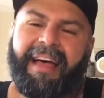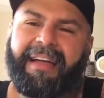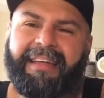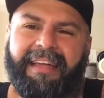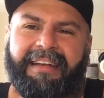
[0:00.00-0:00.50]

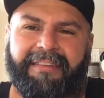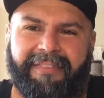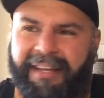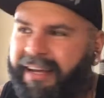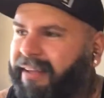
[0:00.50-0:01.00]
I ain't getting a
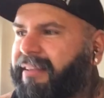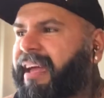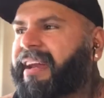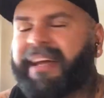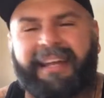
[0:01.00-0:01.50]
fucking
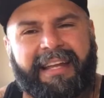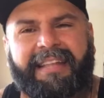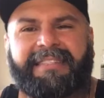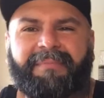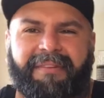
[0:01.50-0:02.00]
Hellcat. I gotta
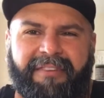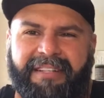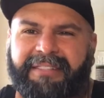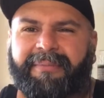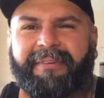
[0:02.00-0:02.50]
get something
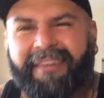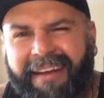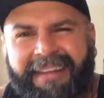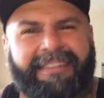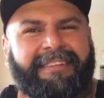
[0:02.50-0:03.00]
reasonable,
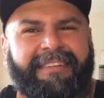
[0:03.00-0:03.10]
right?